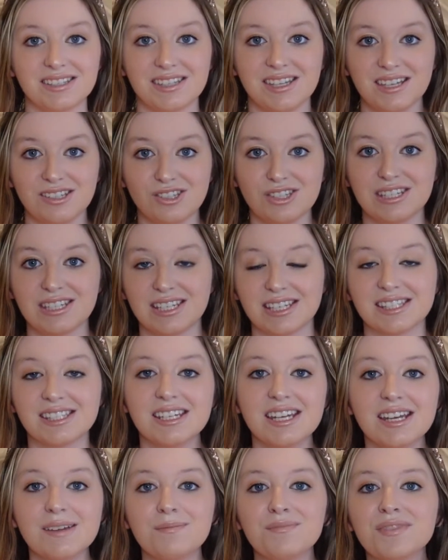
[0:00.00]
Teaching
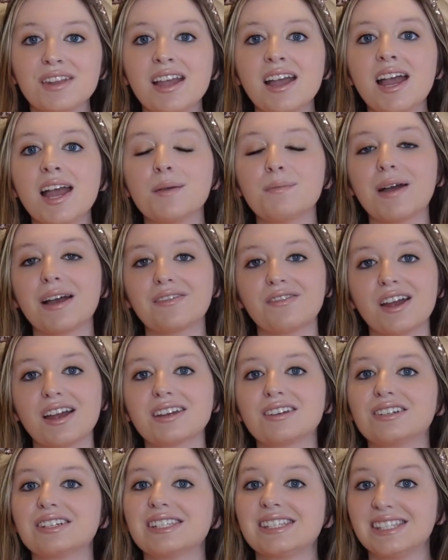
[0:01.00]
Disney, my
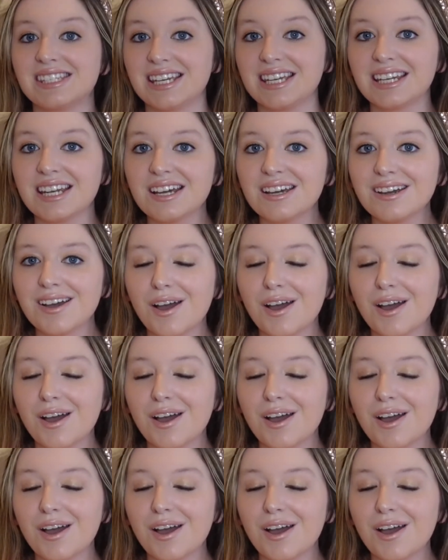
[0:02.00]
friend Christina